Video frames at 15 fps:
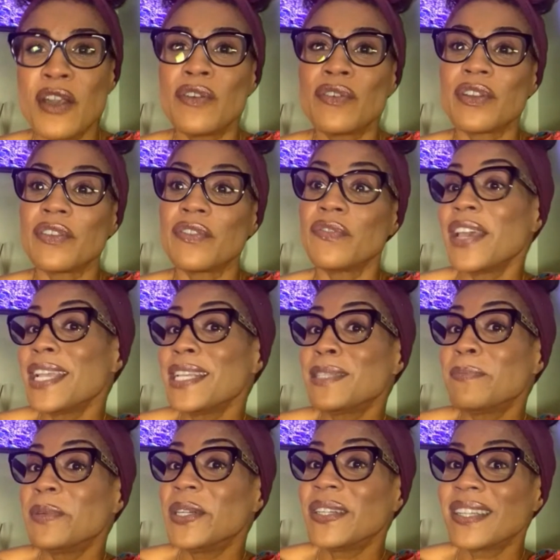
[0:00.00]
For
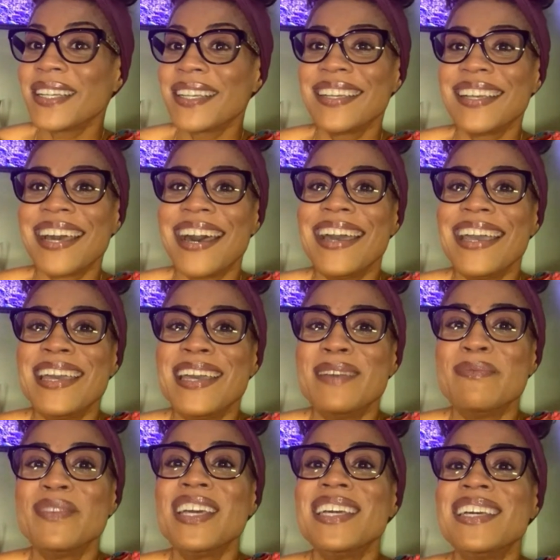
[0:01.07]
Facebook, I
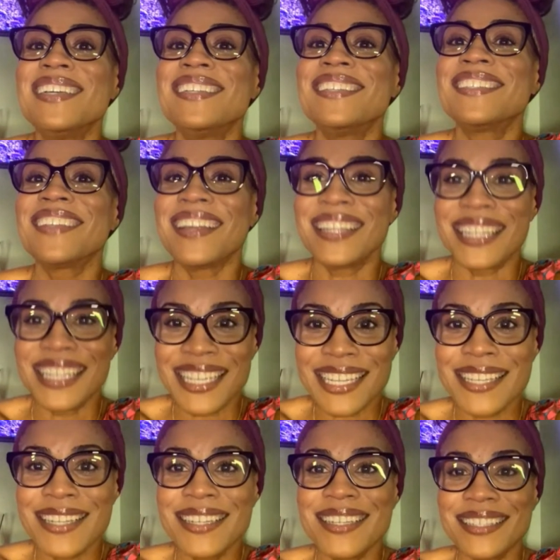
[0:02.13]
am
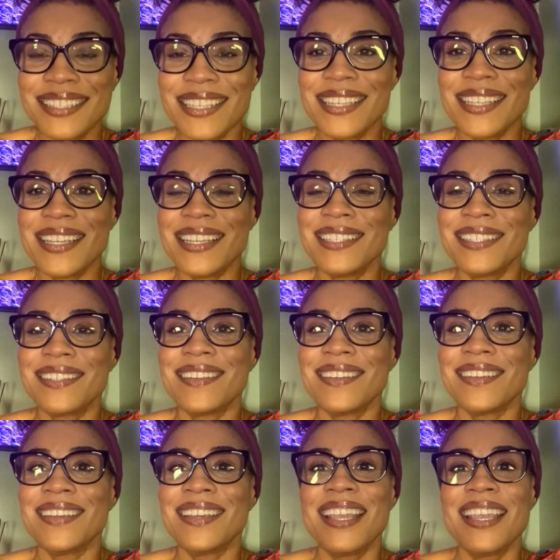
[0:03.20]
Charlene T.
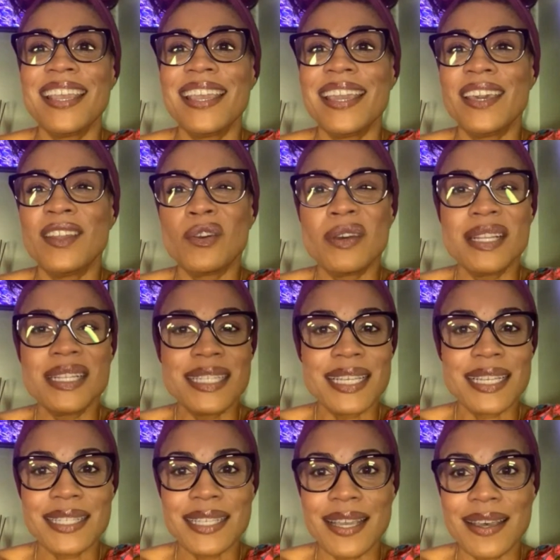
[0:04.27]
Easter. And on
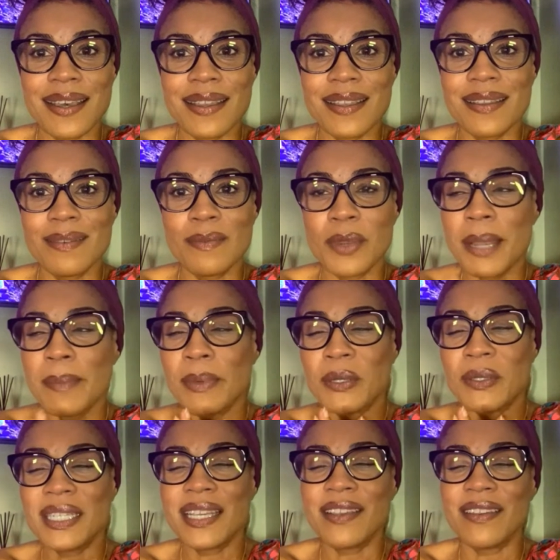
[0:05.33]
TikTok, where I
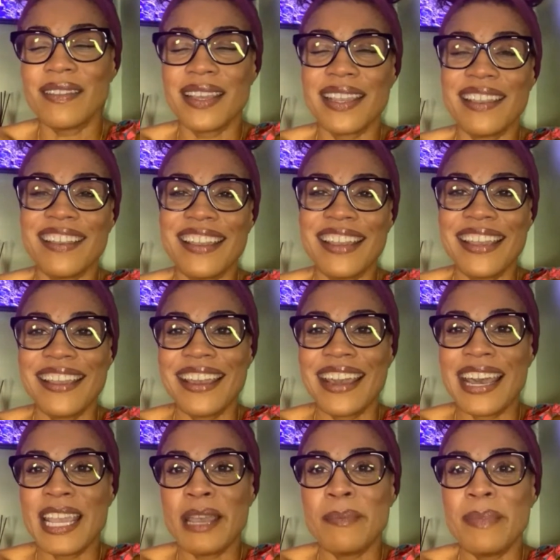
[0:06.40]
post here or there,
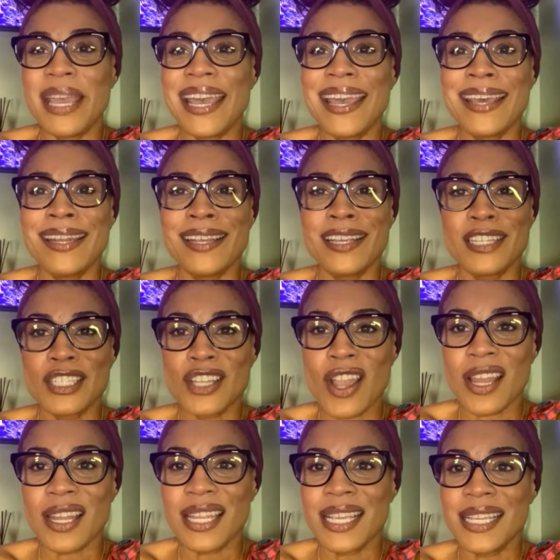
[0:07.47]
I am at
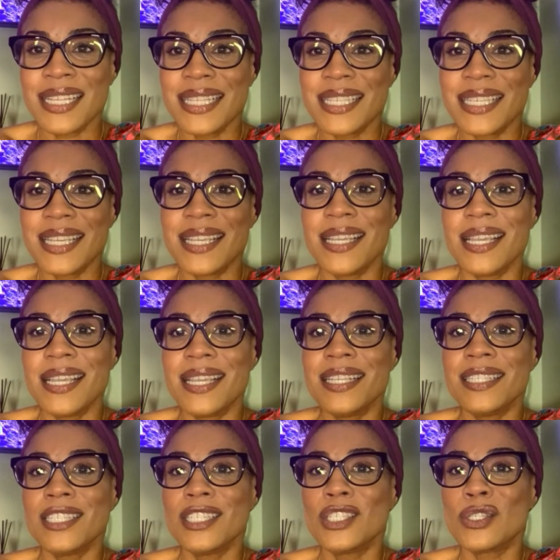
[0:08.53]
Charlene T.
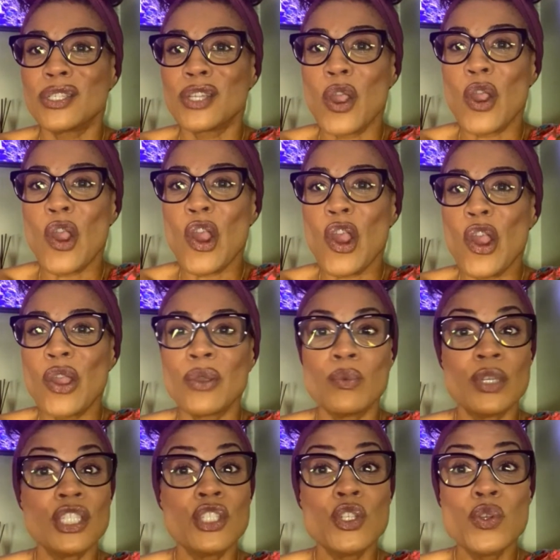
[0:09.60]
Easter
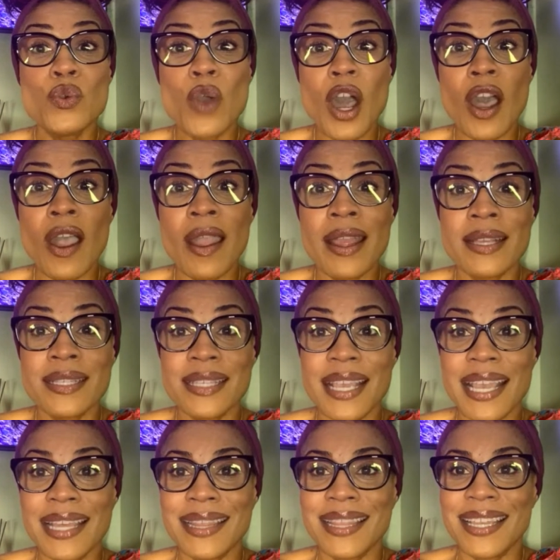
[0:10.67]
with two R's
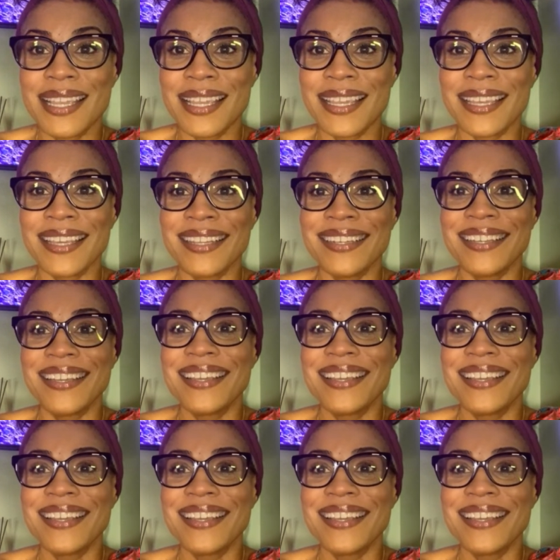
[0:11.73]
at the end.